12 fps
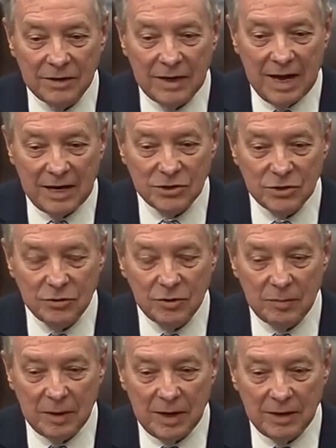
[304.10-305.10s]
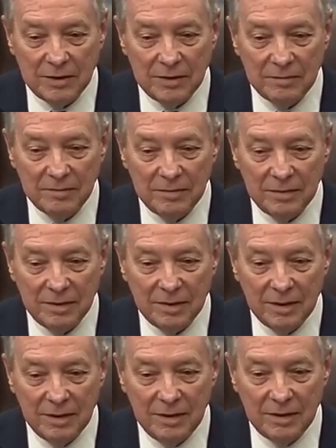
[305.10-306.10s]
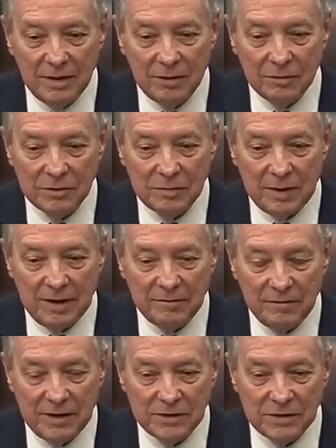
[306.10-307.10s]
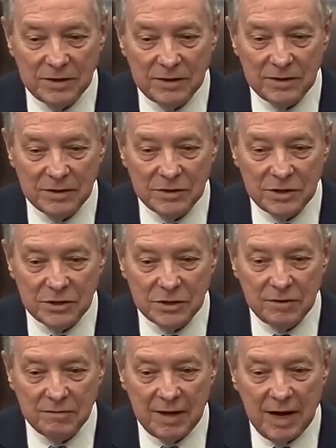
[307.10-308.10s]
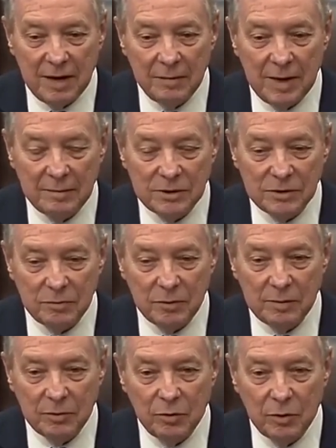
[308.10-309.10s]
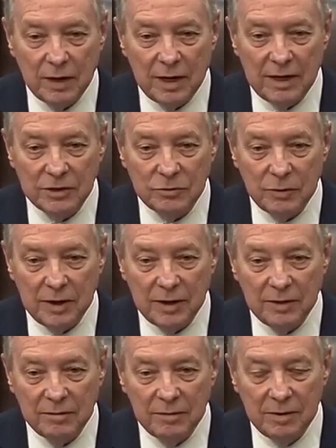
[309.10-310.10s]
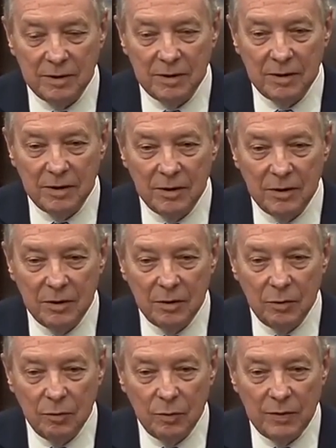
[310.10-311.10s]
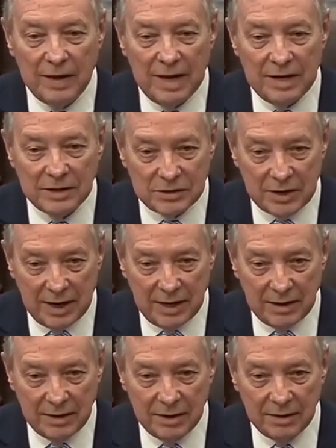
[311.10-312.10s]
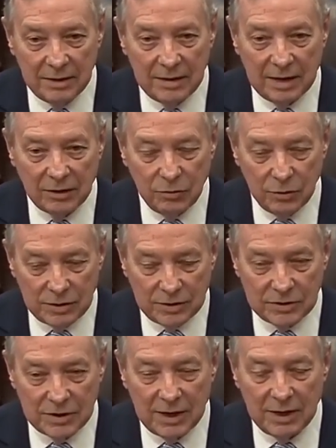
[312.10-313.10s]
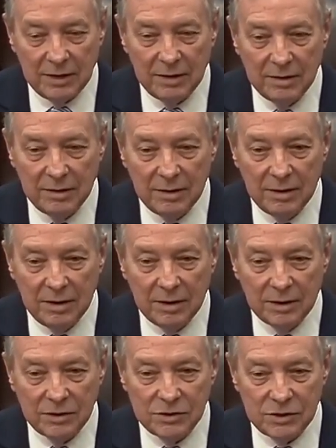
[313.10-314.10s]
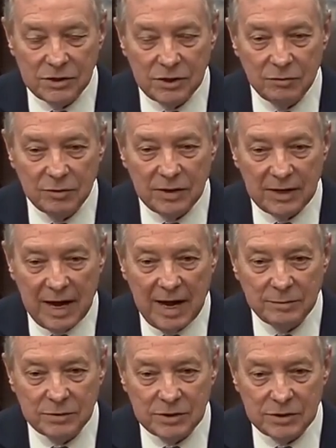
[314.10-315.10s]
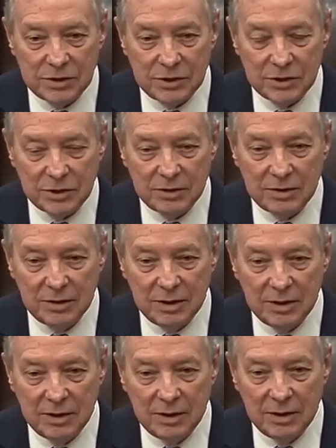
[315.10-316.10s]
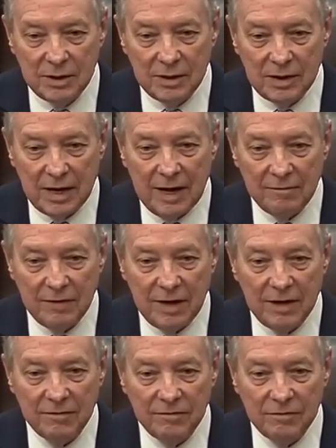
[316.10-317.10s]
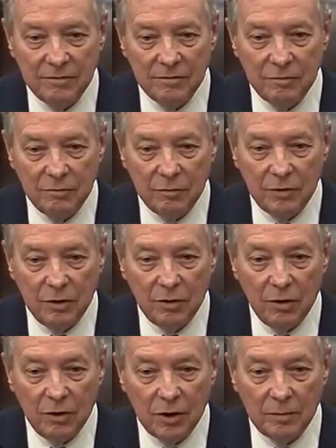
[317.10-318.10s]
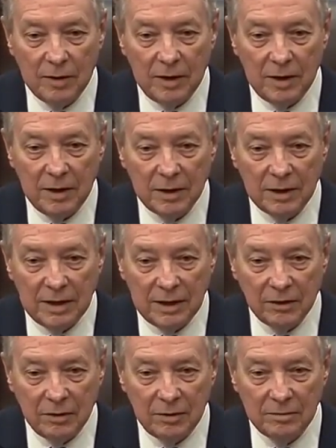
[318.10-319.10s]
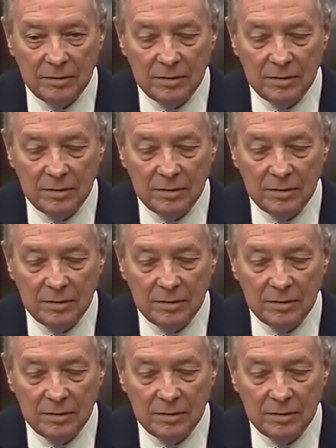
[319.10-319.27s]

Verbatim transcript: the national debate that was manifest in the decision of the Alabama Supreme Court last week. When they decided, that court decided, consistent with the Dobbs decision, that IVF would no longer be legal